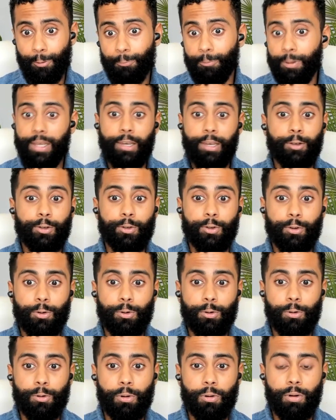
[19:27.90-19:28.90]
So we need
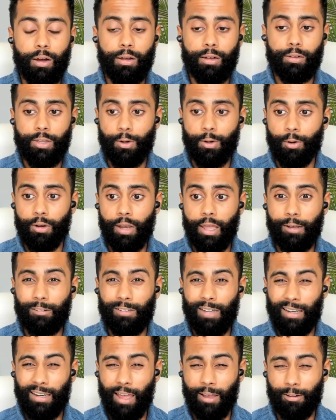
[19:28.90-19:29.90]
to, you know,
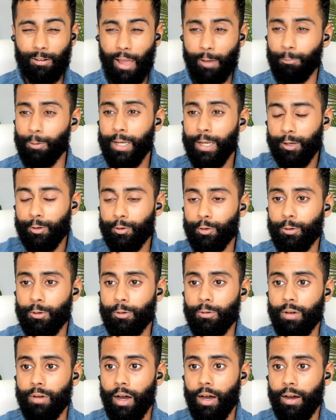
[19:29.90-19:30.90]
like like like we need to
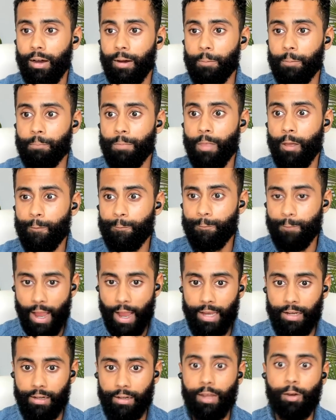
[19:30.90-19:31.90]
um,
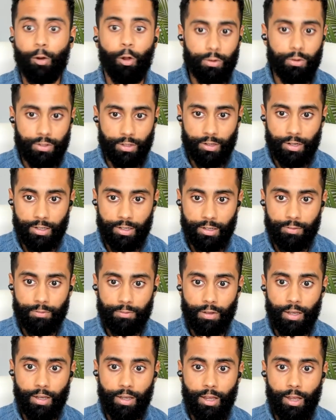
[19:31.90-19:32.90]
find an
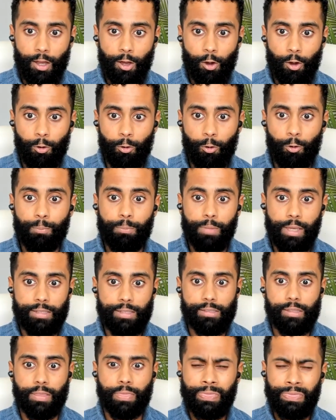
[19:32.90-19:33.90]
alternative who
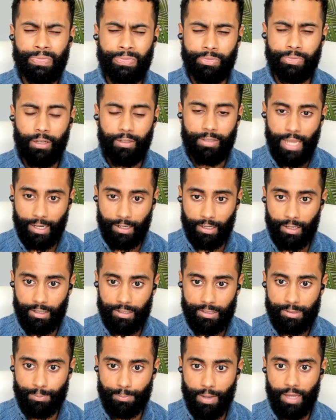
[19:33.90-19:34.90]
meets the
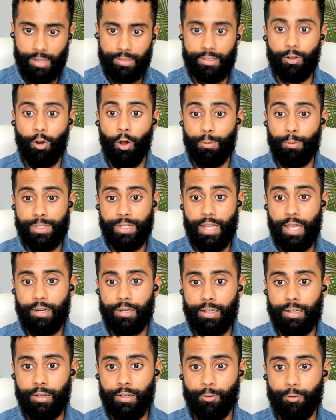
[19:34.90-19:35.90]
technical specs and
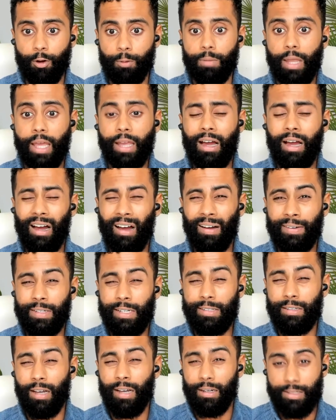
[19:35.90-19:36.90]
optionality from like a,
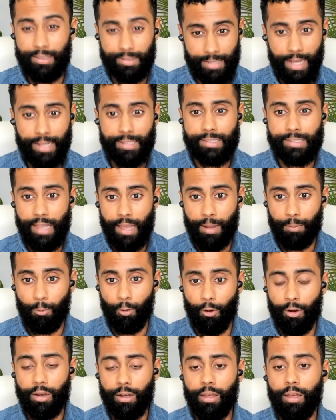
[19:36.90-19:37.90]
a design
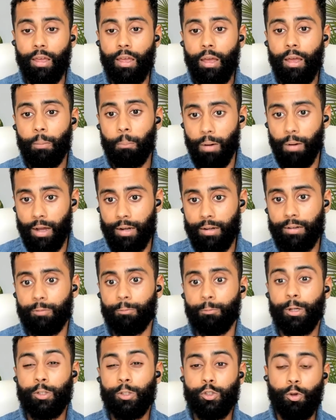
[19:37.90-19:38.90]
standpoint, but
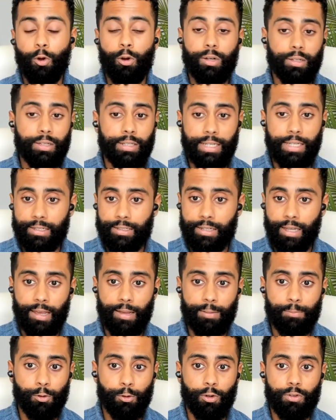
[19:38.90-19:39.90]
with shorter lead
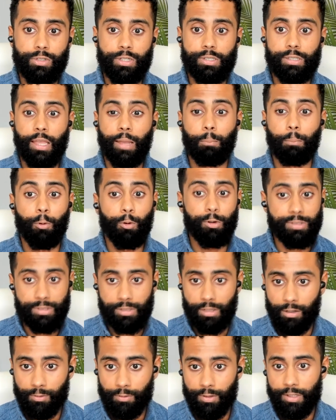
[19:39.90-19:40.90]
times or just like more
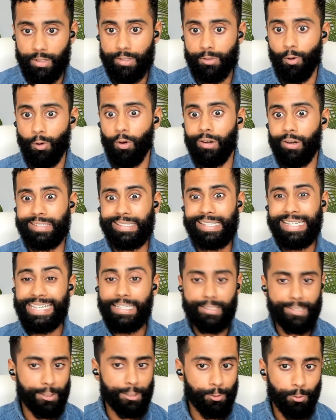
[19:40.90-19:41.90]
service or it's
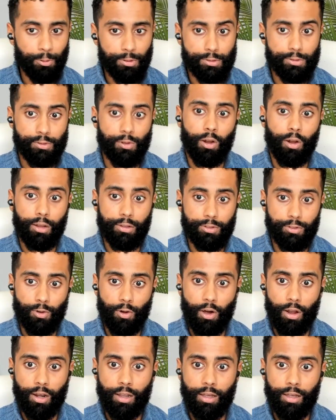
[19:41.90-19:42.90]
easier to install and
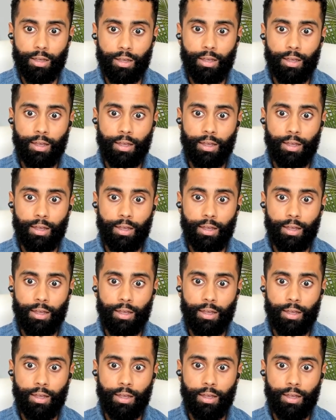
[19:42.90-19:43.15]
so on.